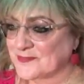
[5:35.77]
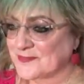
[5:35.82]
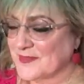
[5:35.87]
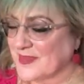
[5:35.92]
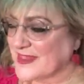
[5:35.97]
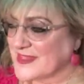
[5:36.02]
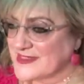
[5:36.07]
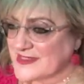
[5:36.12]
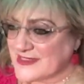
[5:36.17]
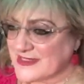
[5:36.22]

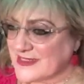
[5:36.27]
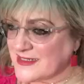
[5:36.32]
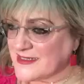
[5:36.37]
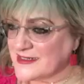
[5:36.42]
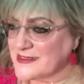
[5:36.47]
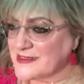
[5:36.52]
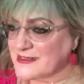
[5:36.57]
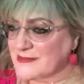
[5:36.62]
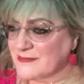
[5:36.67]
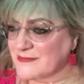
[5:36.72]

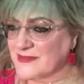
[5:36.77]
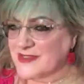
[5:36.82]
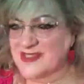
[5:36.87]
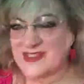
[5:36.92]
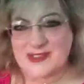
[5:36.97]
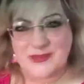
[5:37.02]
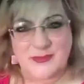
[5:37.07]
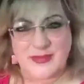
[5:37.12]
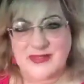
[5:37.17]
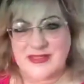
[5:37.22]
Laziness?
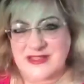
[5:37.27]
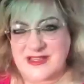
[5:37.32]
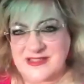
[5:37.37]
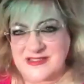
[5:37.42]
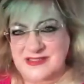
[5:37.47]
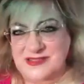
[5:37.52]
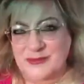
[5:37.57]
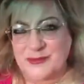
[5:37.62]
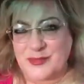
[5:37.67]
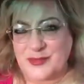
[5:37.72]
Could it be
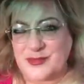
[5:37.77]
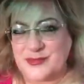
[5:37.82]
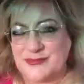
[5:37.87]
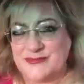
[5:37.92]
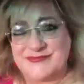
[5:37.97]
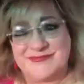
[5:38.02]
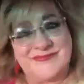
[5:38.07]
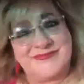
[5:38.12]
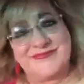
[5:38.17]
that simple?